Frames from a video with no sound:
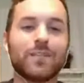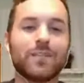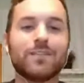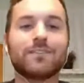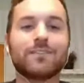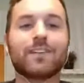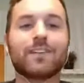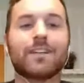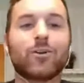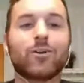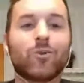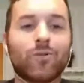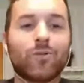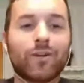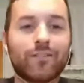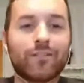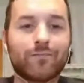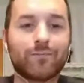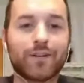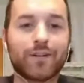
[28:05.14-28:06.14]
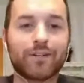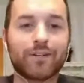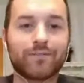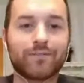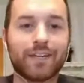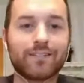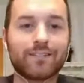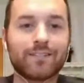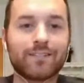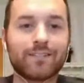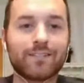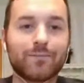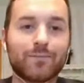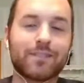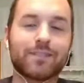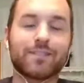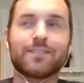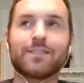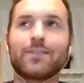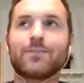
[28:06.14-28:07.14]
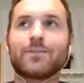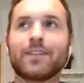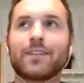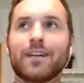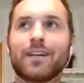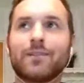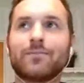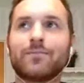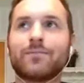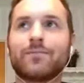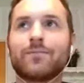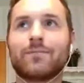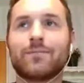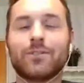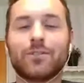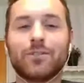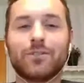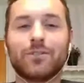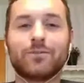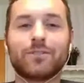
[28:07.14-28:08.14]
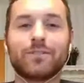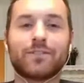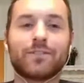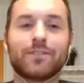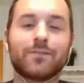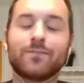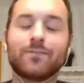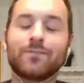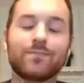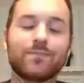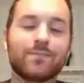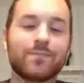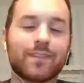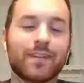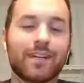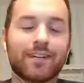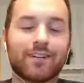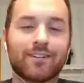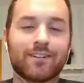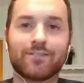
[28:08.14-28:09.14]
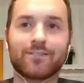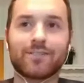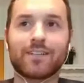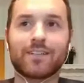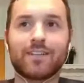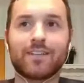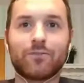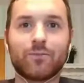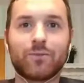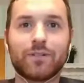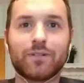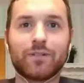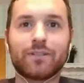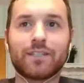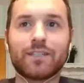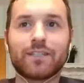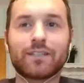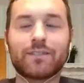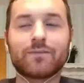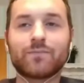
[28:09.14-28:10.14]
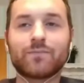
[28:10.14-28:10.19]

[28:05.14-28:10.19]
of means getting away from their devices, but at the same time they're using them. I don't know, it's kind of a weird thing.